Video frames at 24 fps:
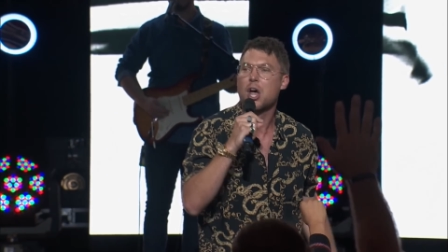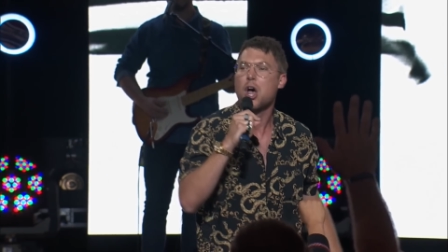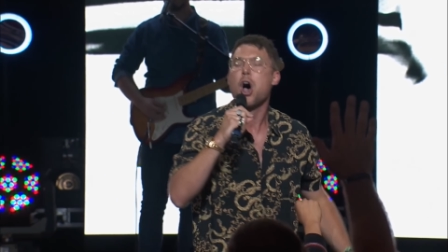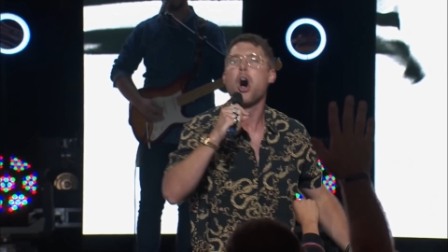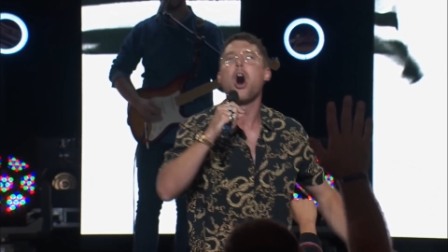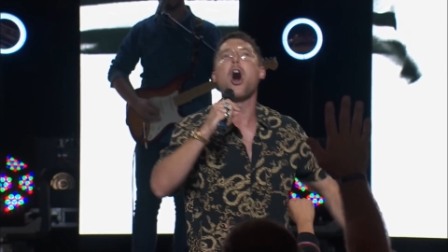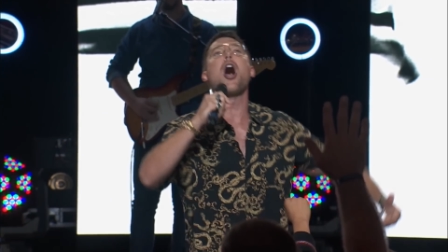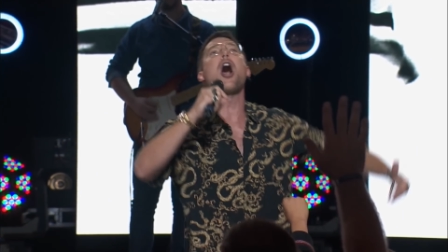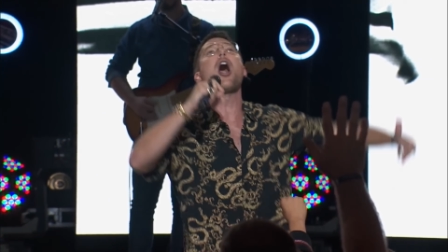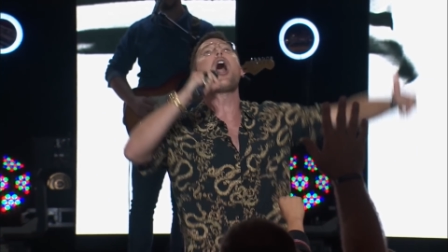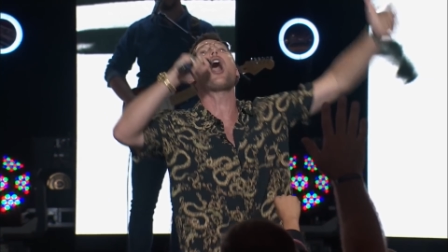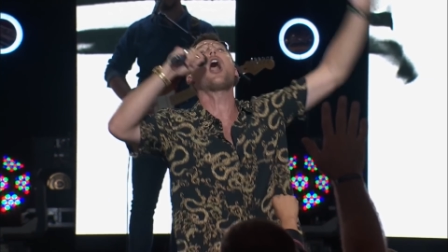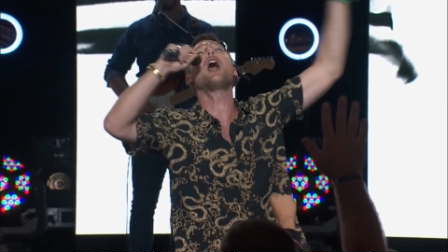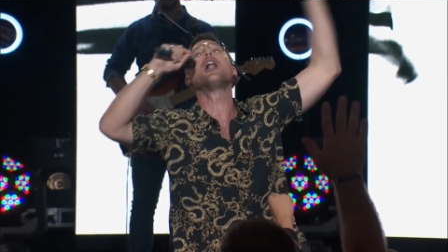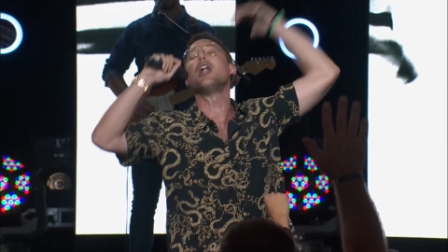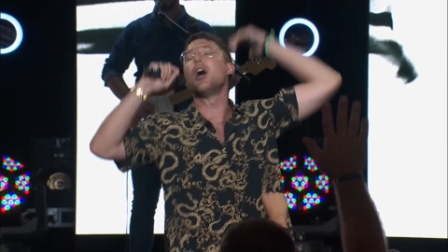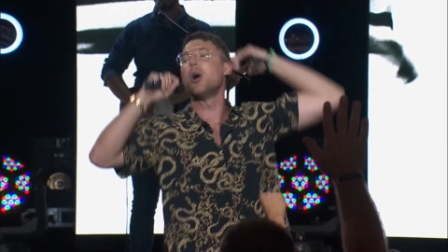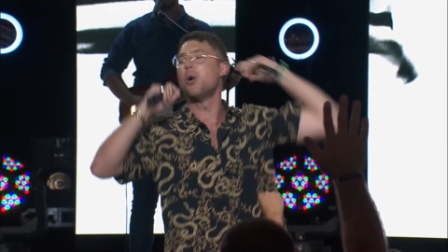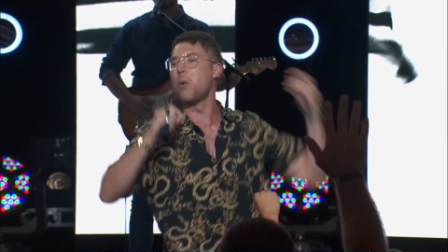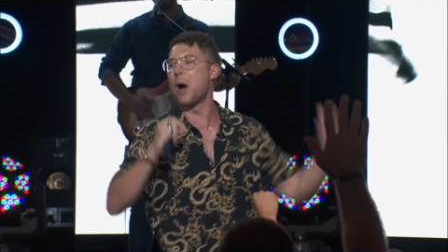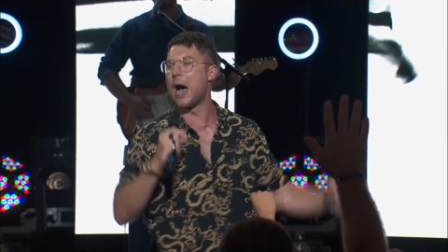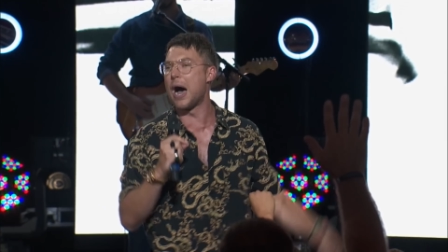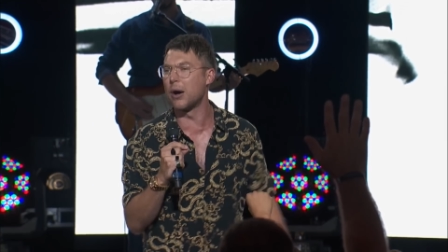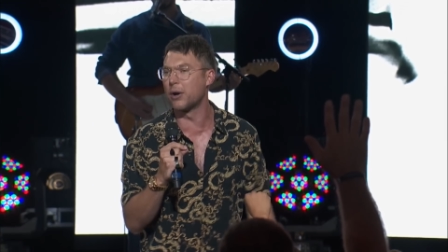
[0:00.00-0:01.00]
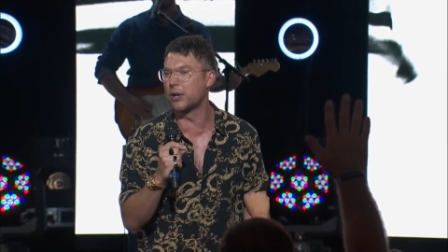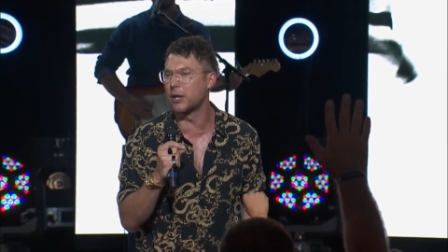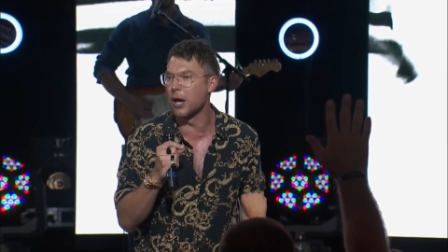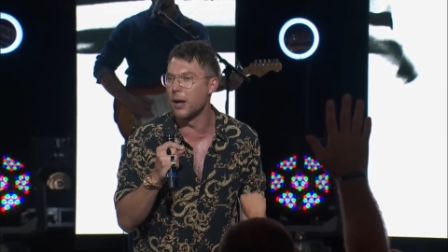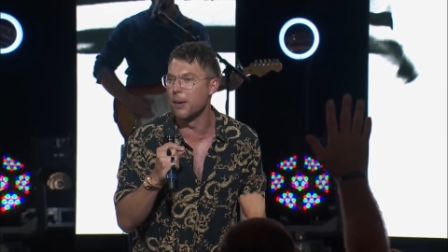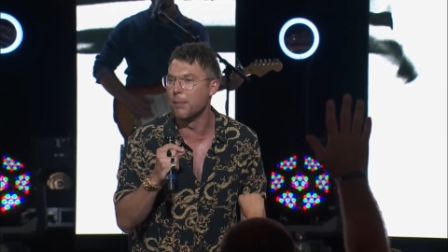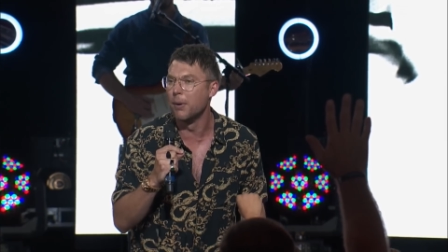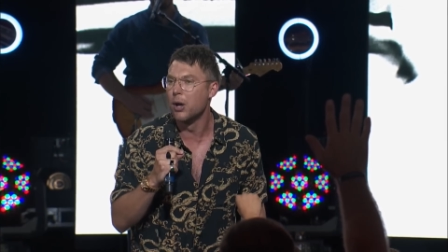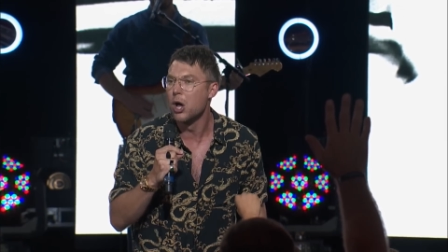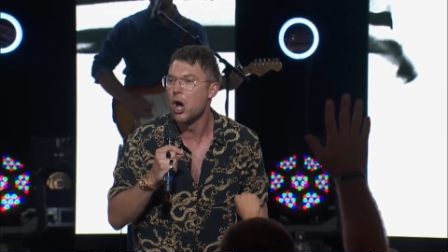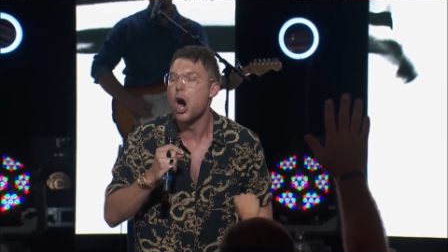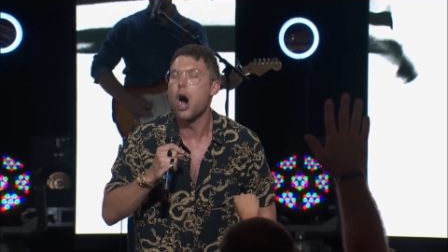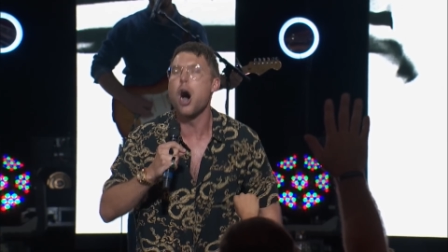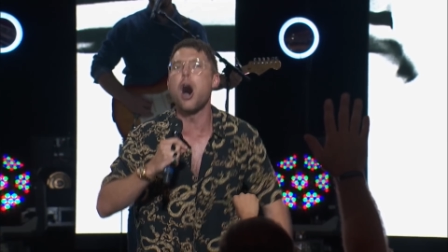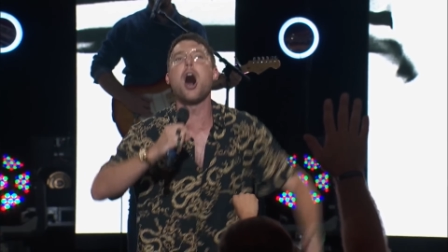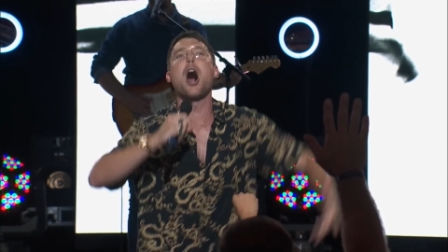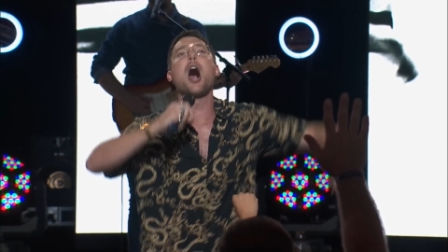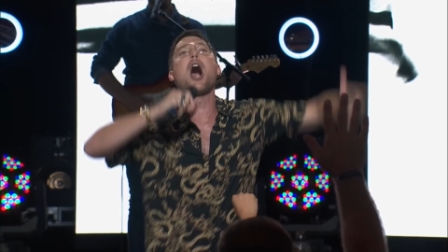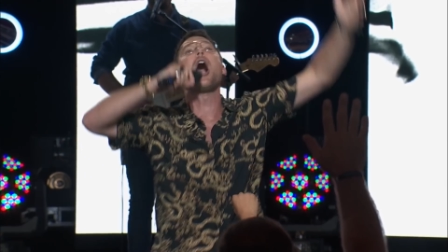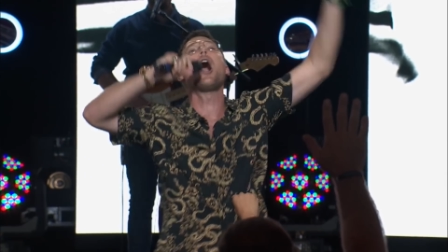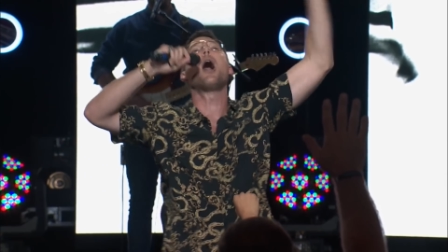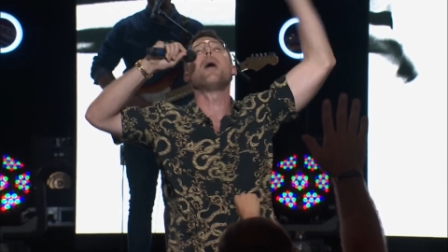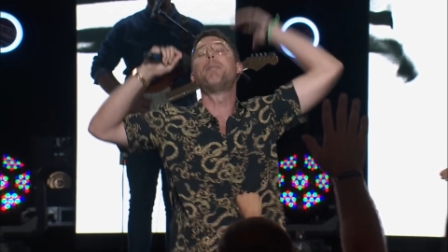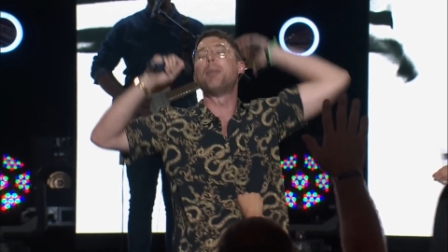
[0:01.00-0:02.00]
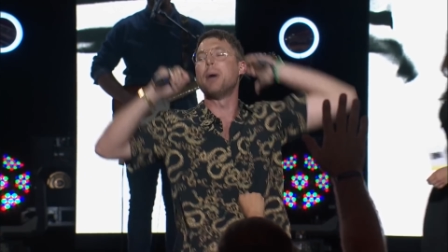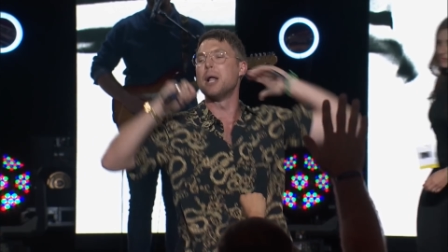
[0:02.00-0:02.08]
All are welcome, all